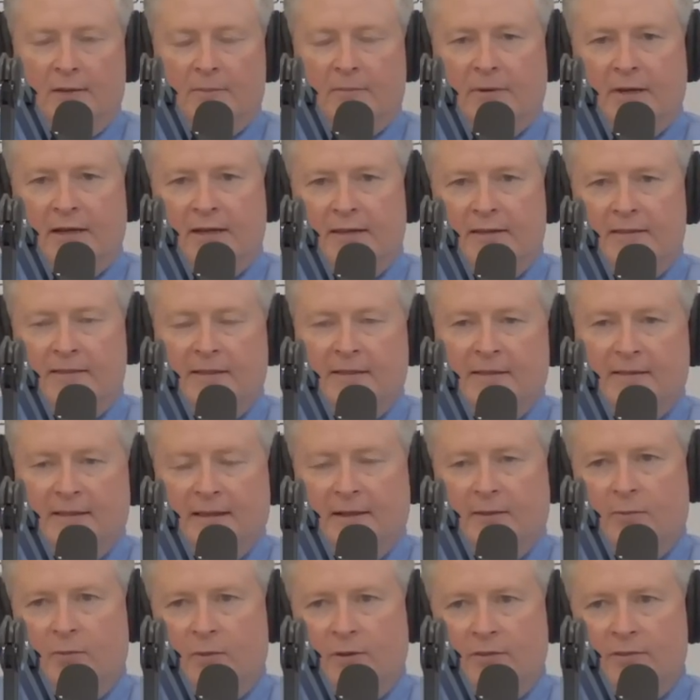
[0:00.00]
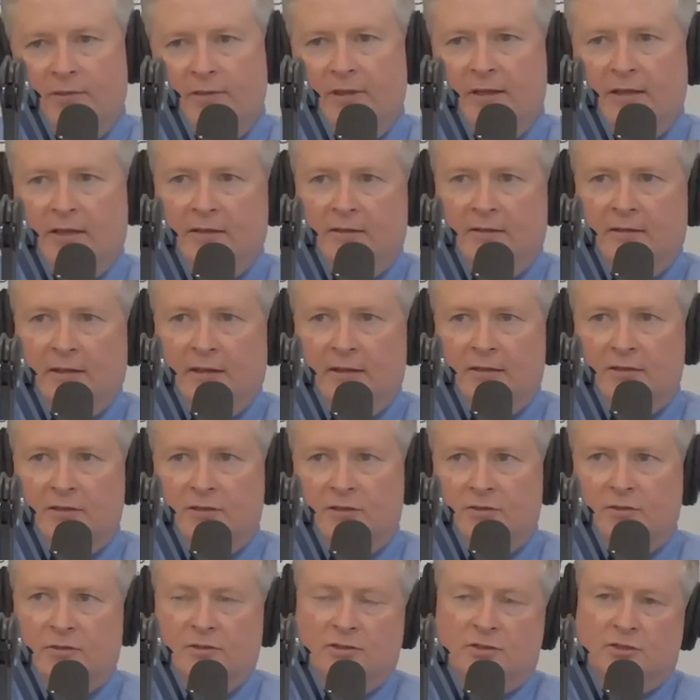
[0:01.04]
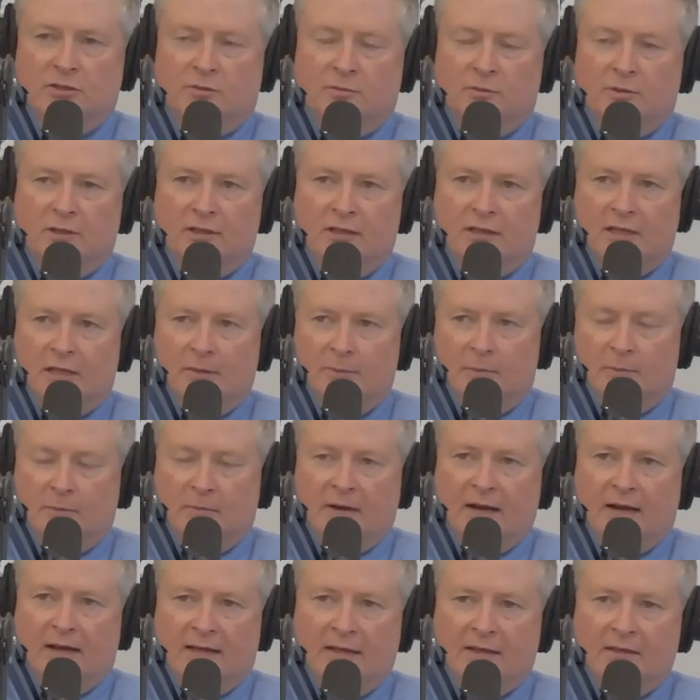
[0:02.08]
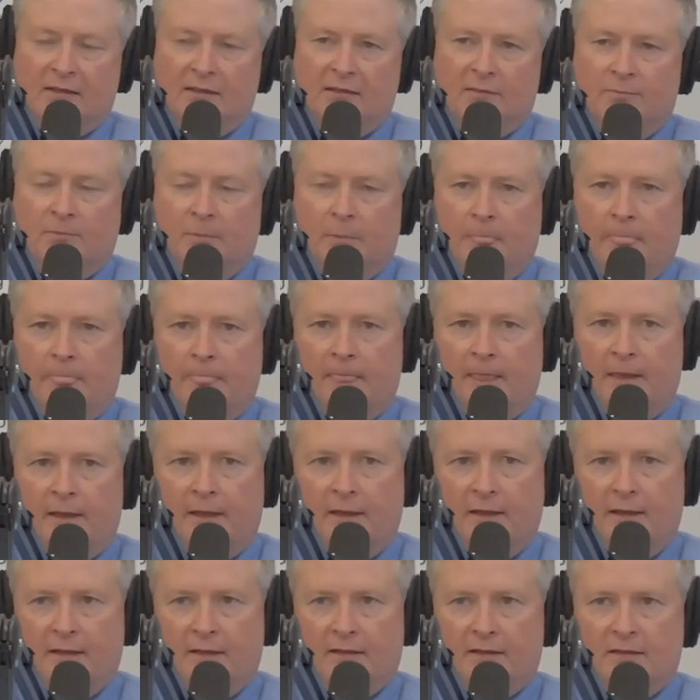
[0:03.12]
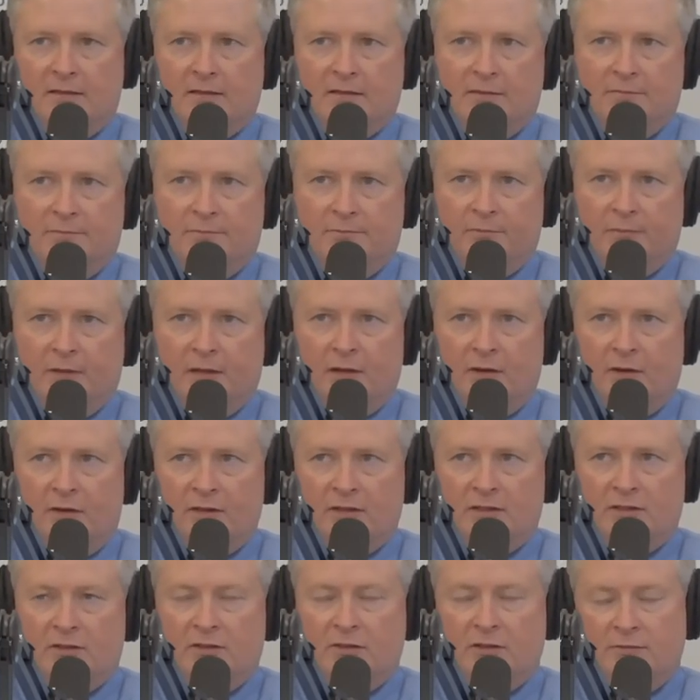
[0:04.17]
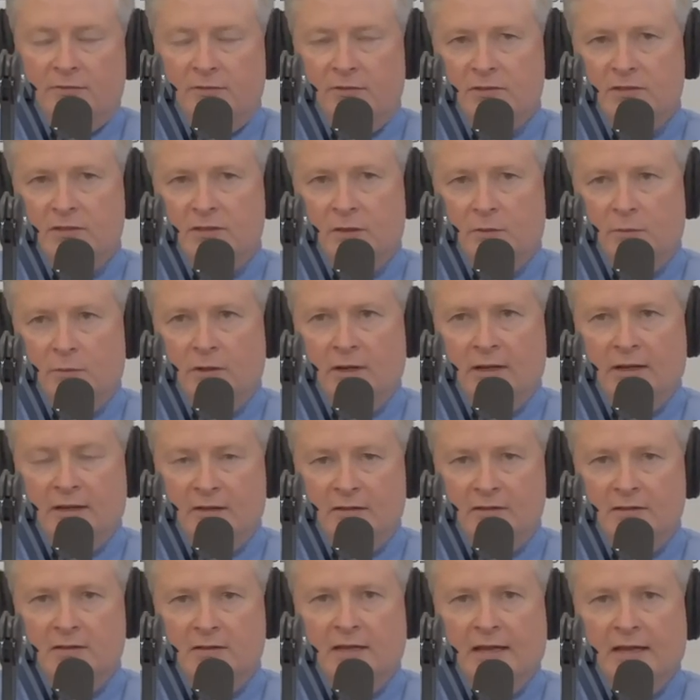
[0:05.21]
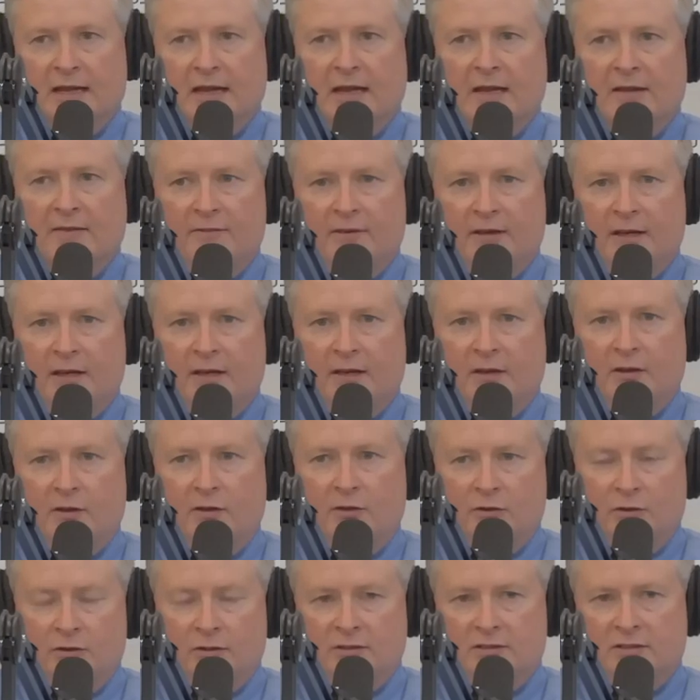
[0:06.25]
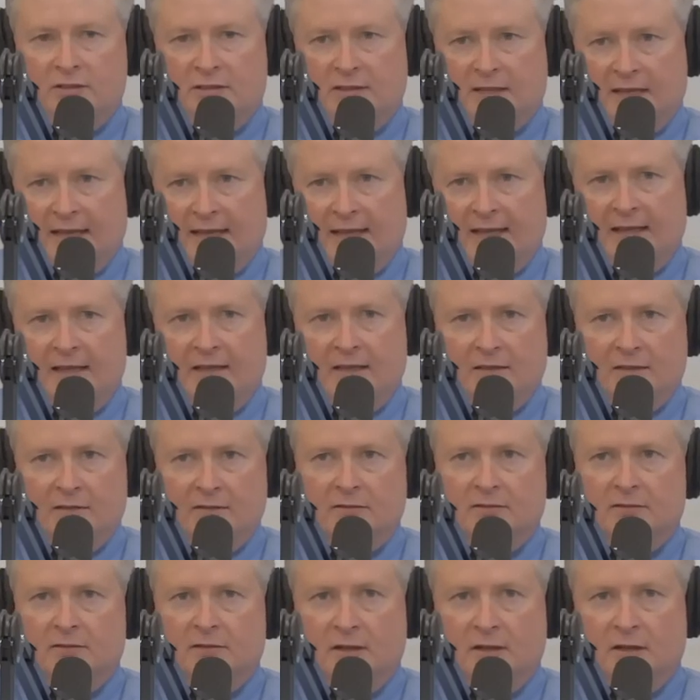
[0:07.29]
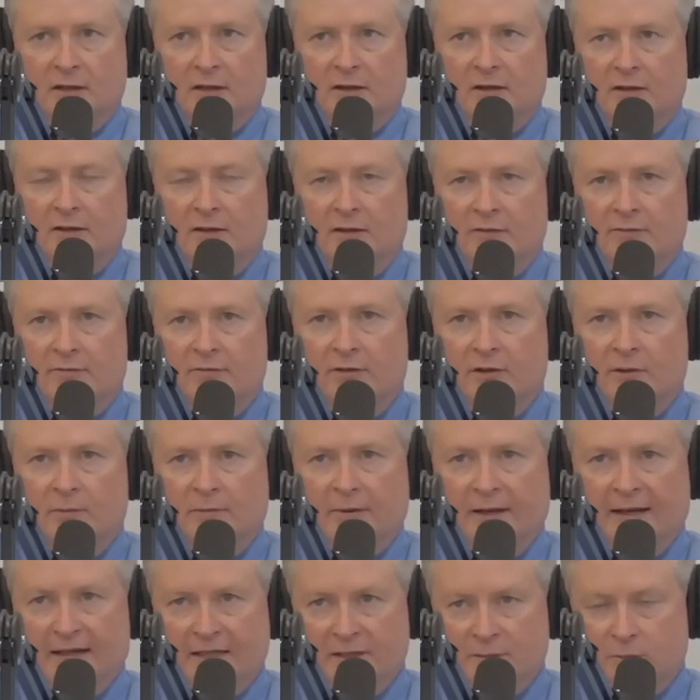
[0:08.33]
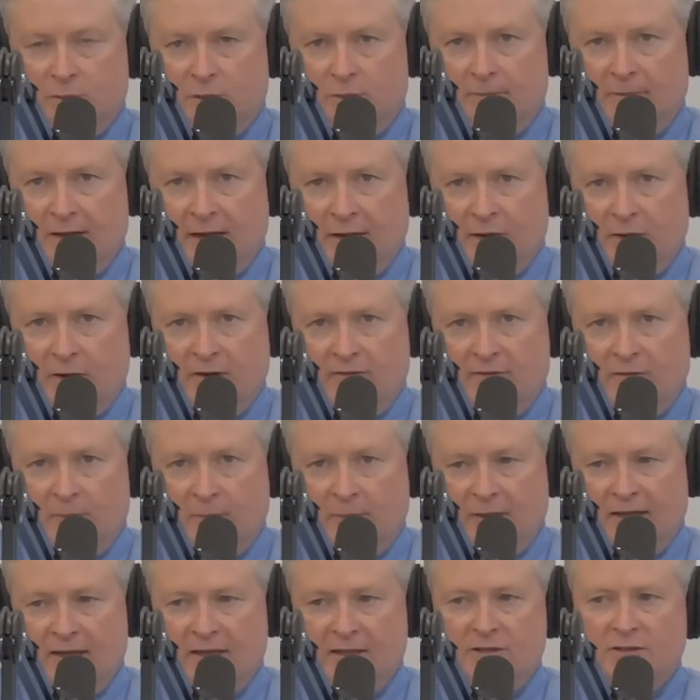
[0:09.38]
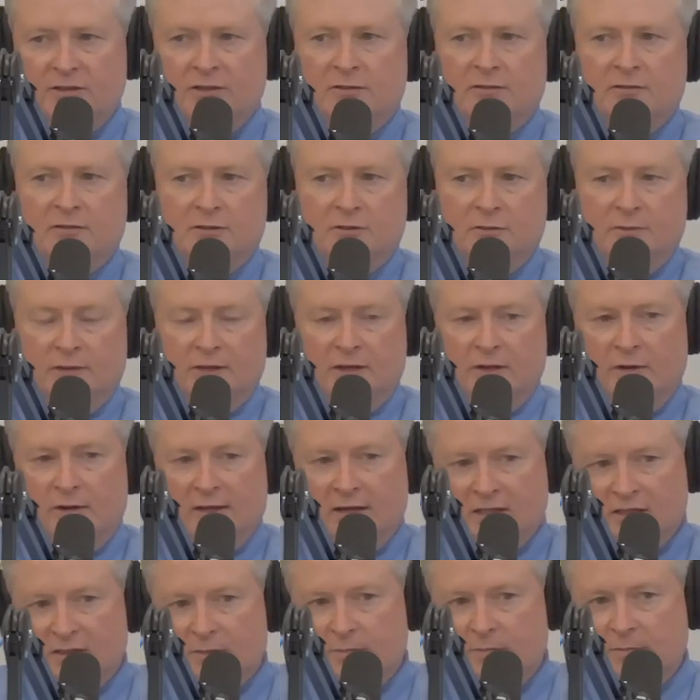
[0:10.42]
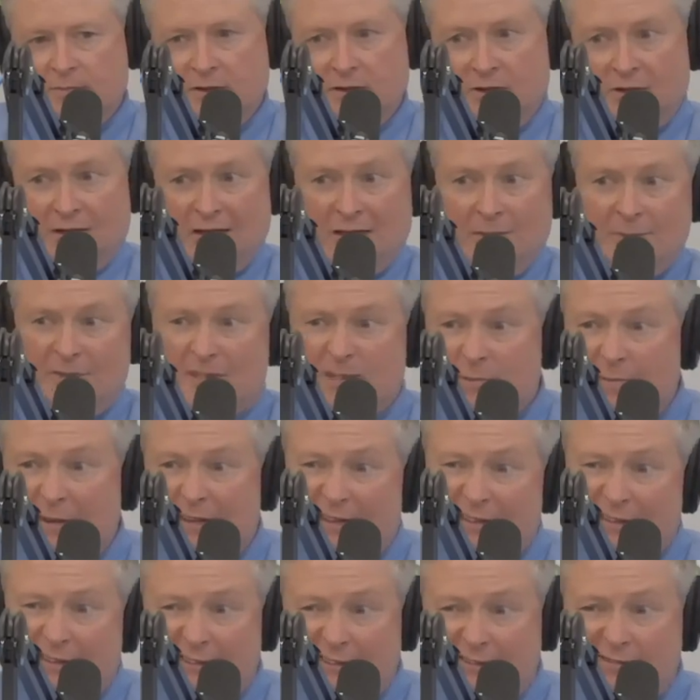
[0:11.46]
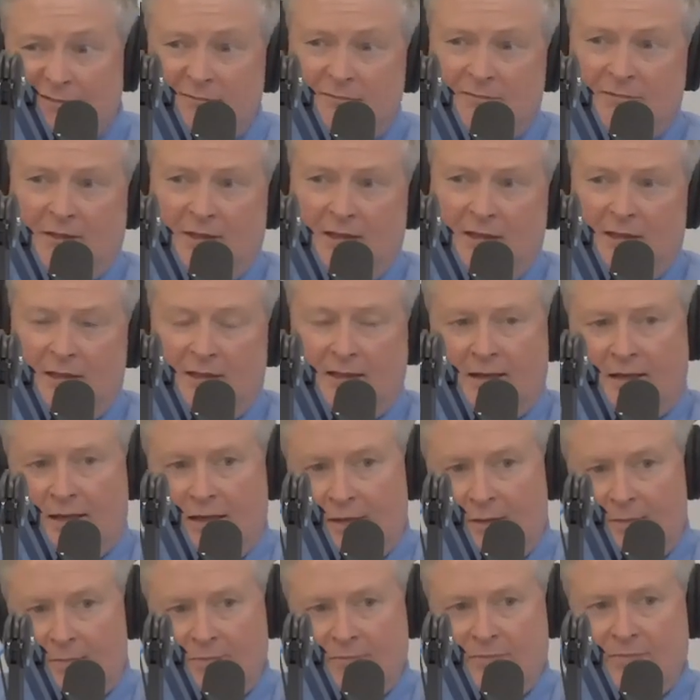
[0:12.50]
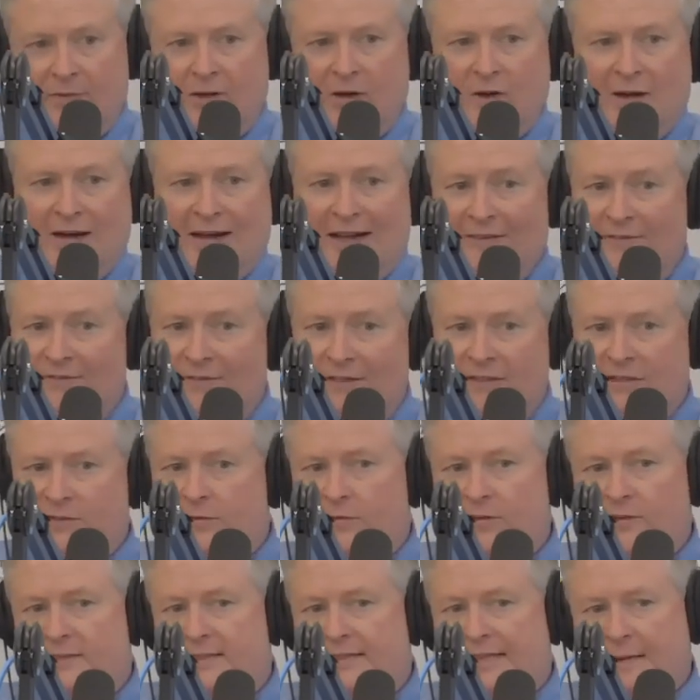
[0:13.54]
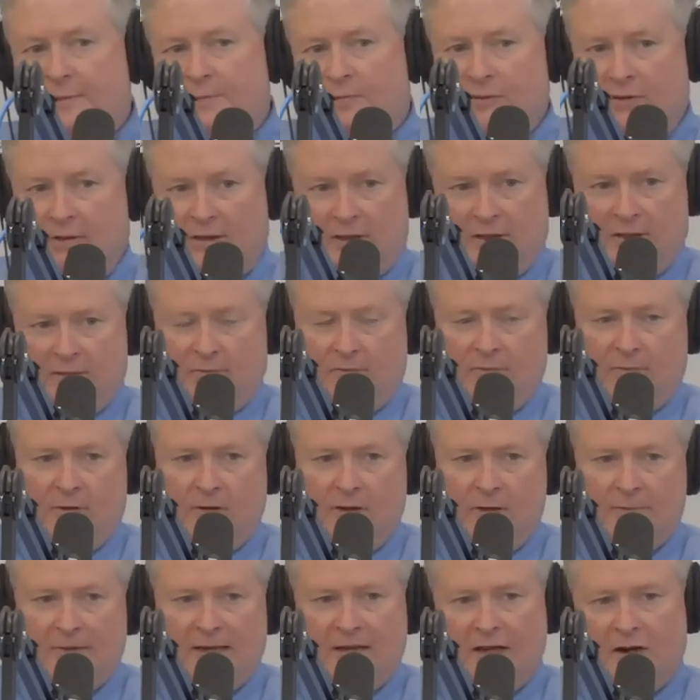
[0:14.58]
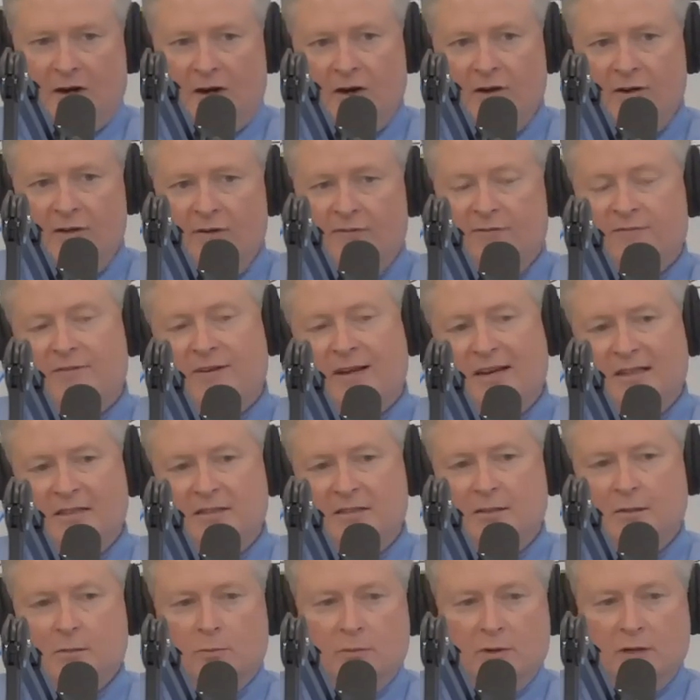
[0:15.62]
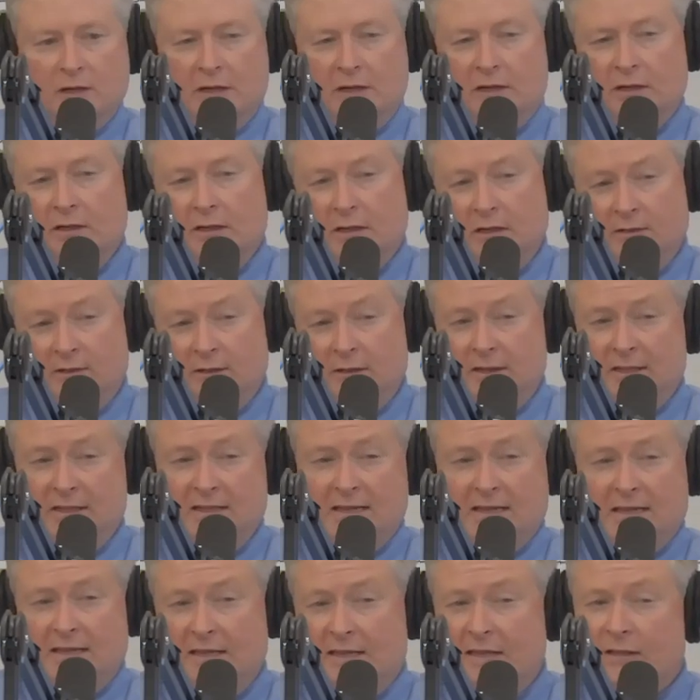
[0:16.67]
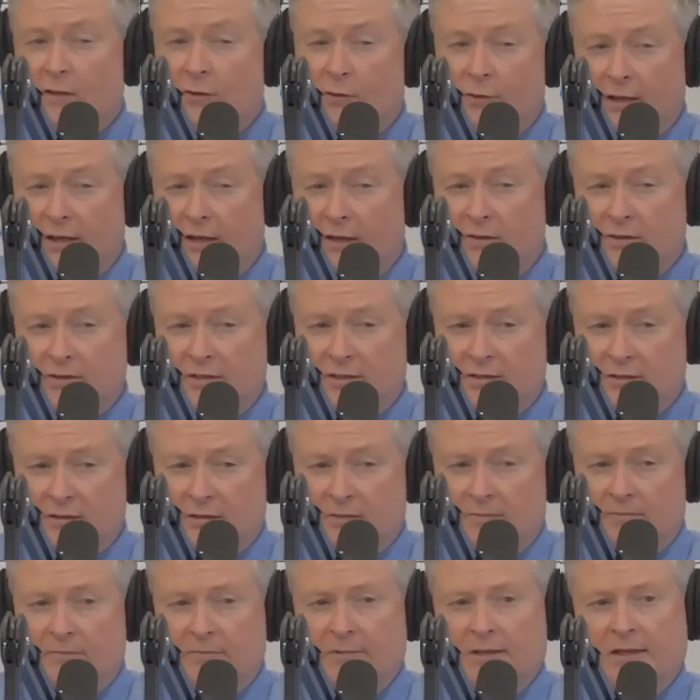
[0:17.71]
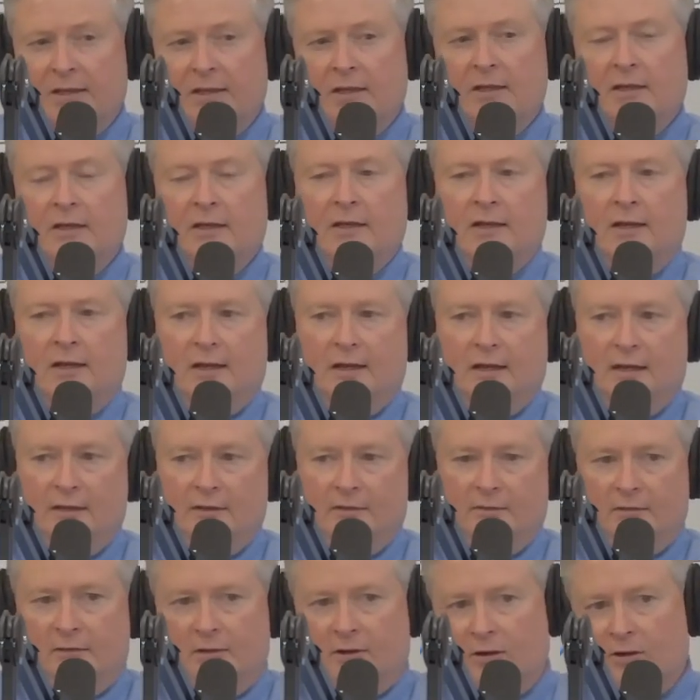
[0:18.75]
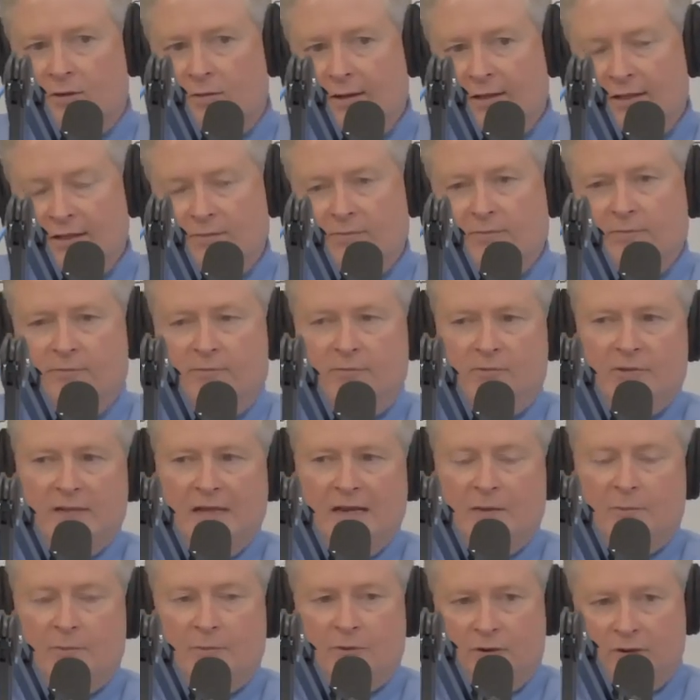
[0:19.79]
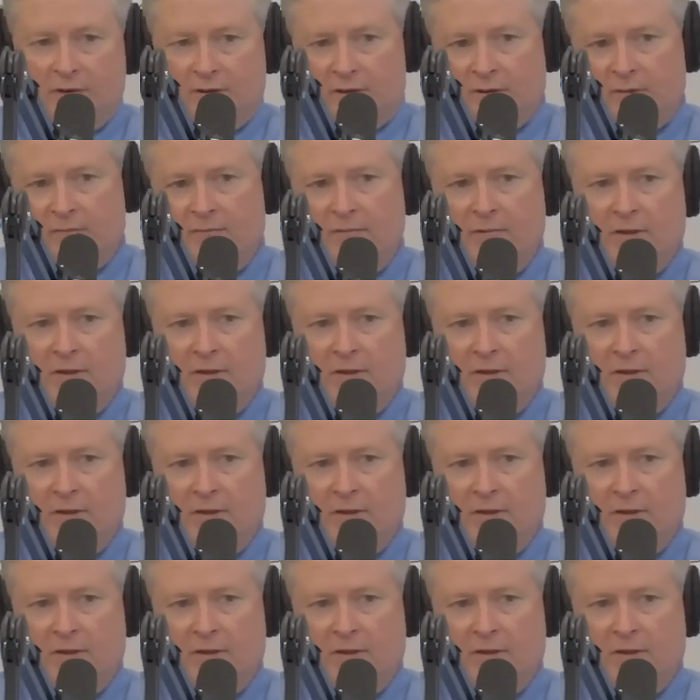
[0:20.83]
I think that one thing that students should really keep in mind is, it's good for someone else to have a good scan of your passport biographic page so we know how your name is spelled. Hyphens, for example, can really make it hard to find someone in the detainee locator system. The correct date of birth.